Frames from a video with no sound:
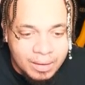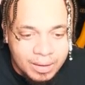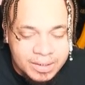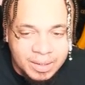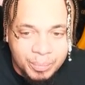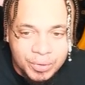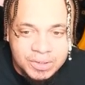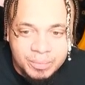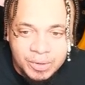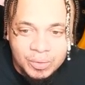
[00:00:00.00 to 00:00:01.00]
Guess I pushed
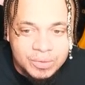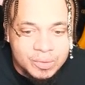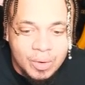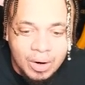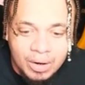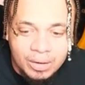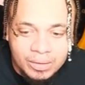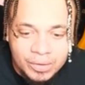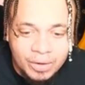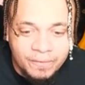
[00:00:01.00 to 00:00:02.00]
him a little too hard.
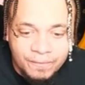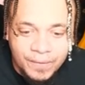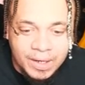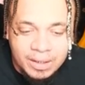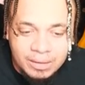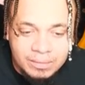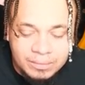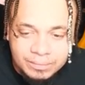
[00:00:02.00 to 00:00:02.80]
You're a fucking...